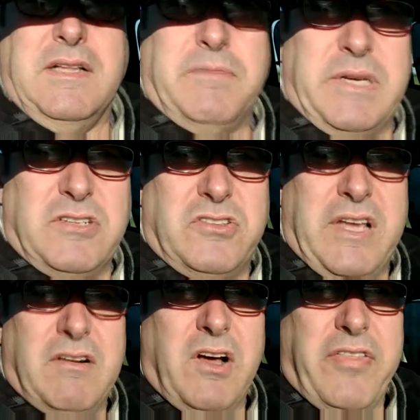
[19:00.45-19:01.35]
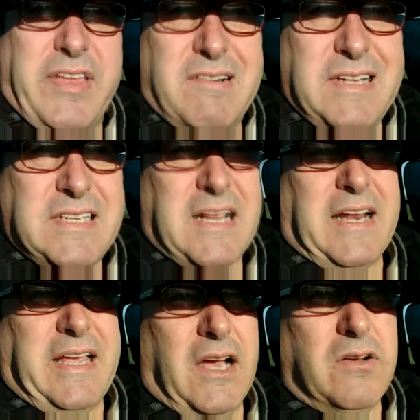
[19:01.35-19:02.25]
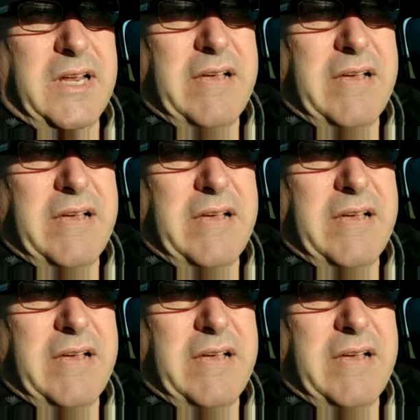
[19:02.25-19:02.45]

because there are theoretically only ever